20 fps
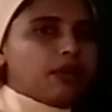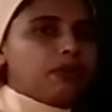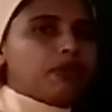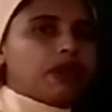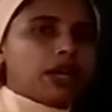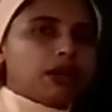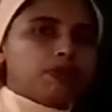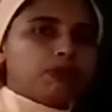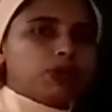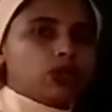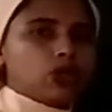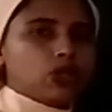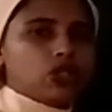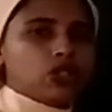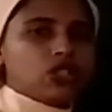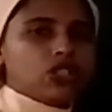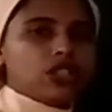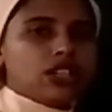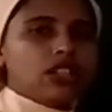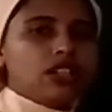and
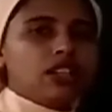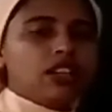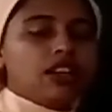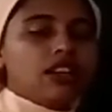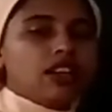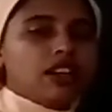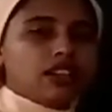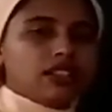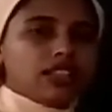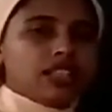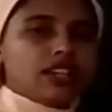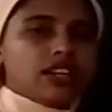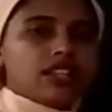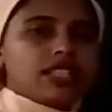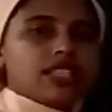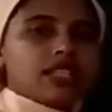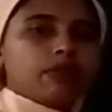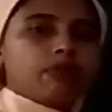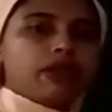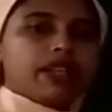position. There are
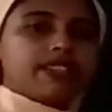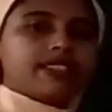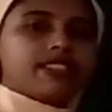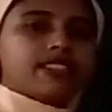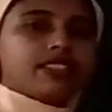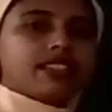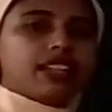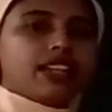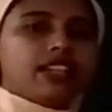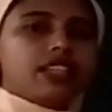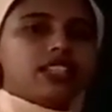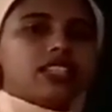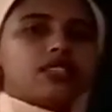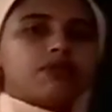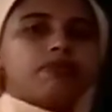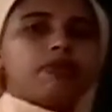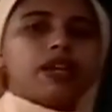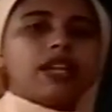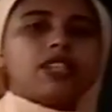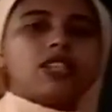some exercise
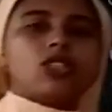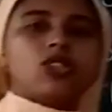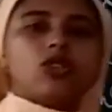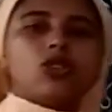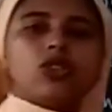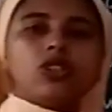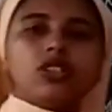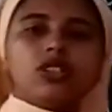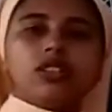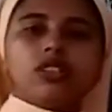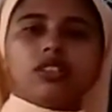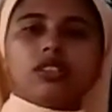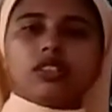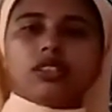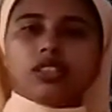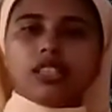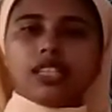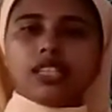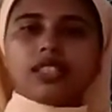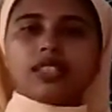based on
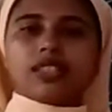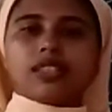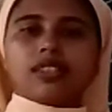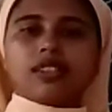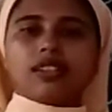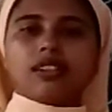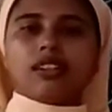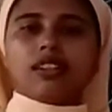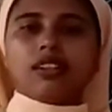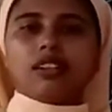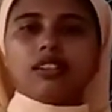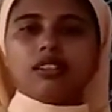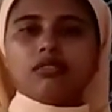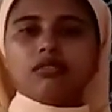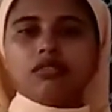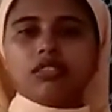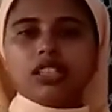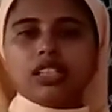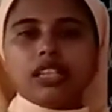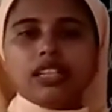these
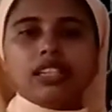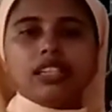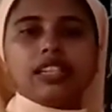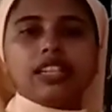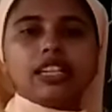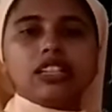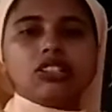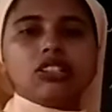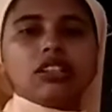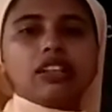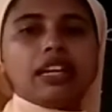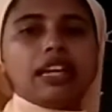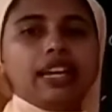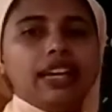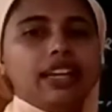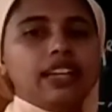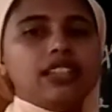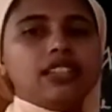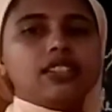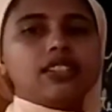indicating
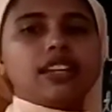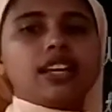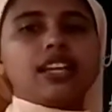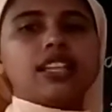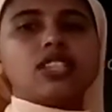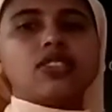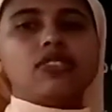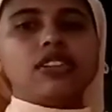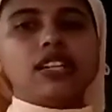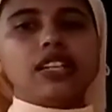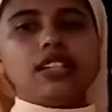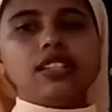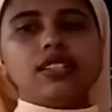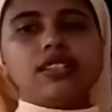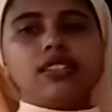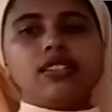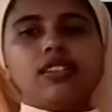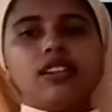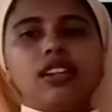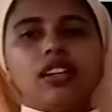age as well as
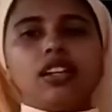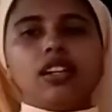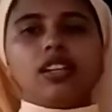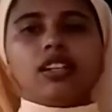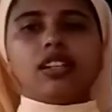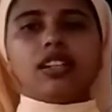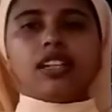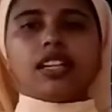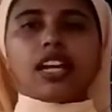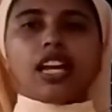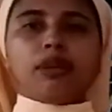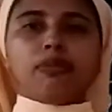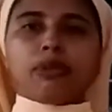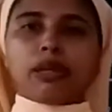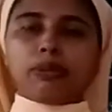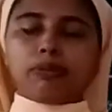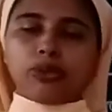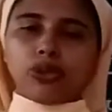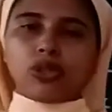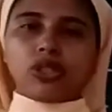time
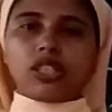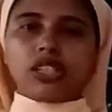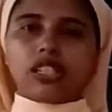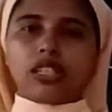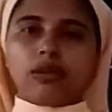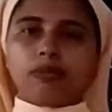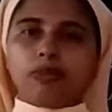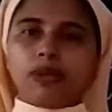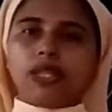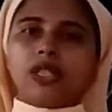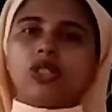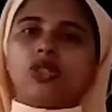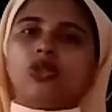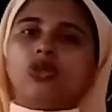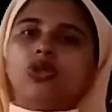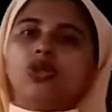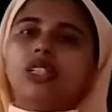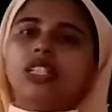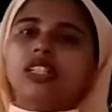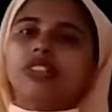and position. Please
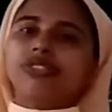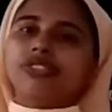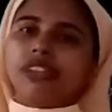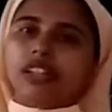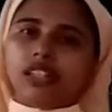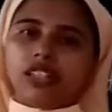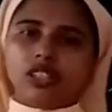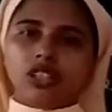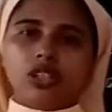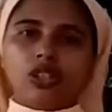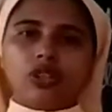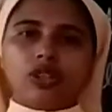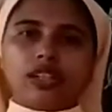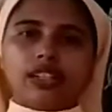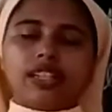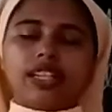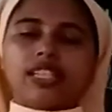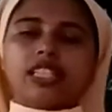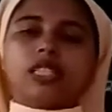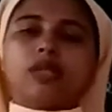do it, get it in your
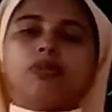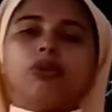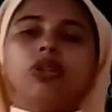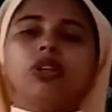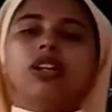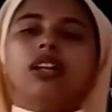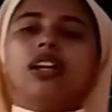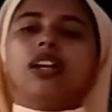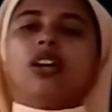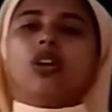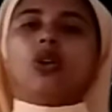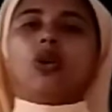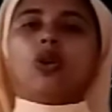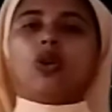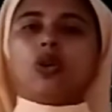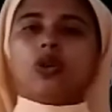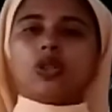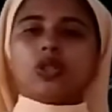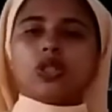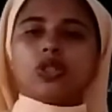textbook.
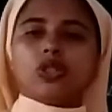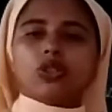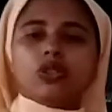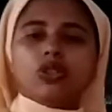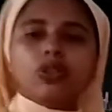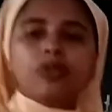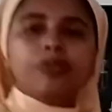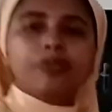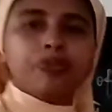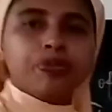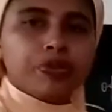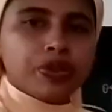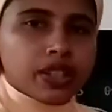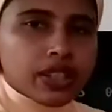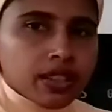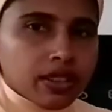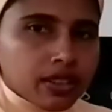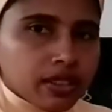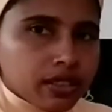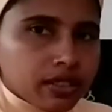Also,
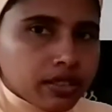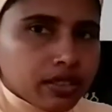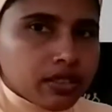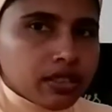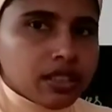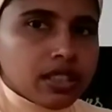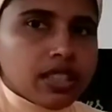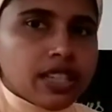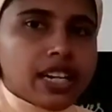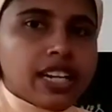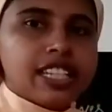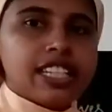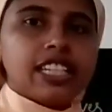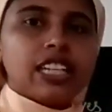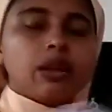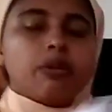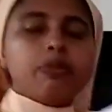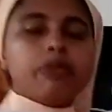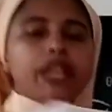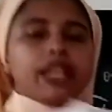there are
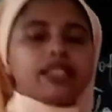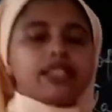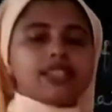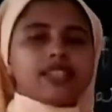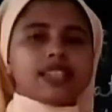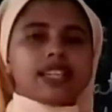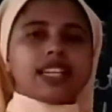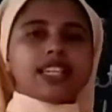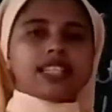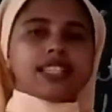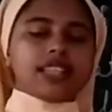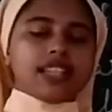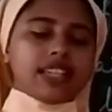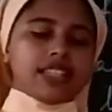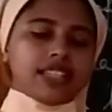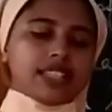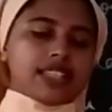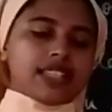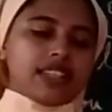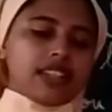some exercise that
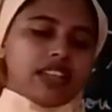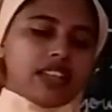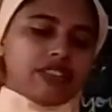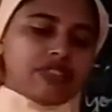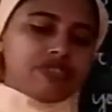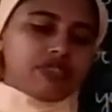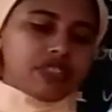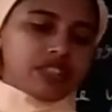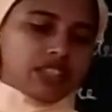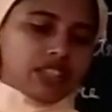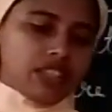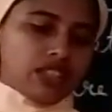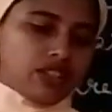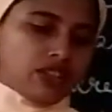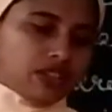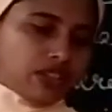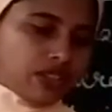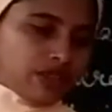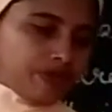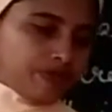is left in
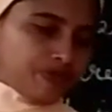your